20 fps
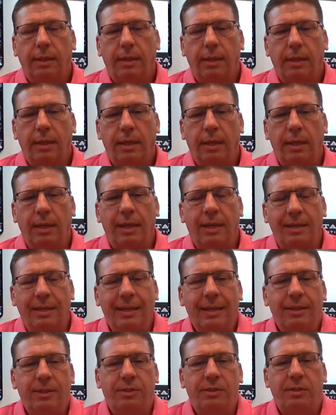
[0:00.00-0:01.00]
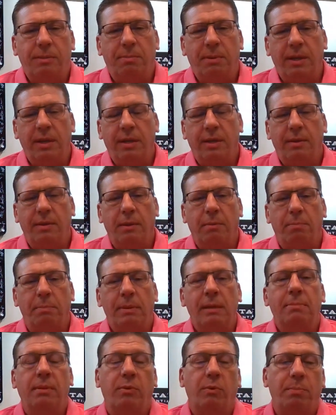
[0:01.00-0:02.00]
uh, it needs to be you know,
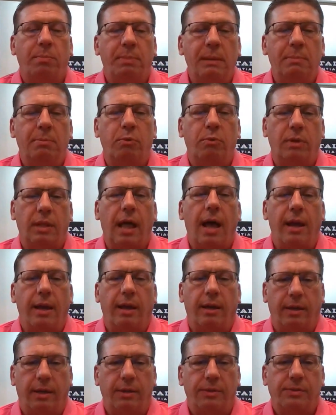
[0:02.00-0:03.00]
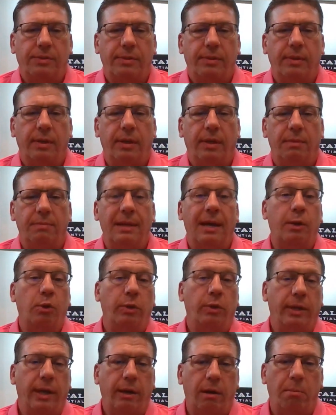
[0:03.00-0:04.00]
people people rely on us uh, not
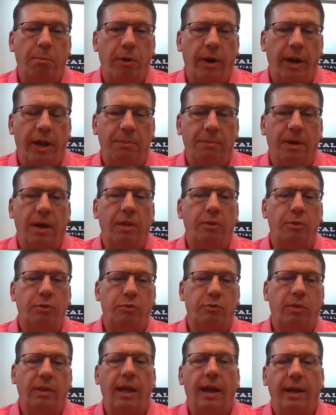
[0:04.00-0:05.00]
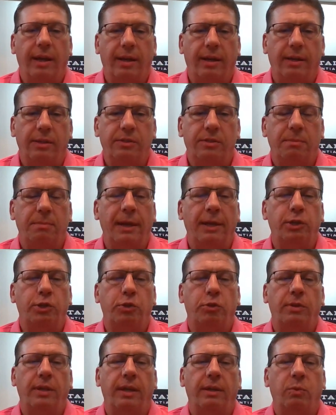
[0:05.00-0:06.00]
only on our brand but others rely on us to make sure
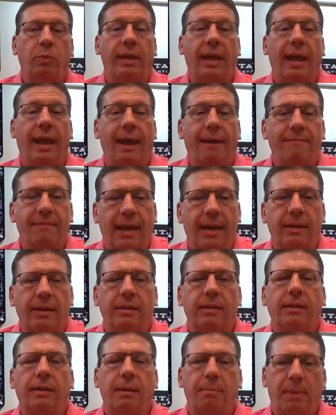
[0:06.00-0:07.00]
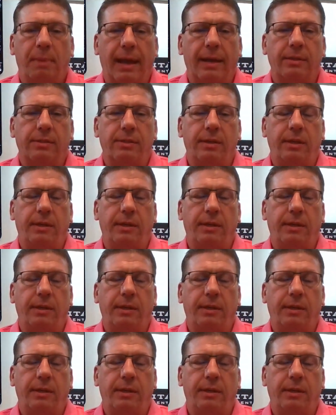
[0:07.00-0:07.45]
that we have that capacity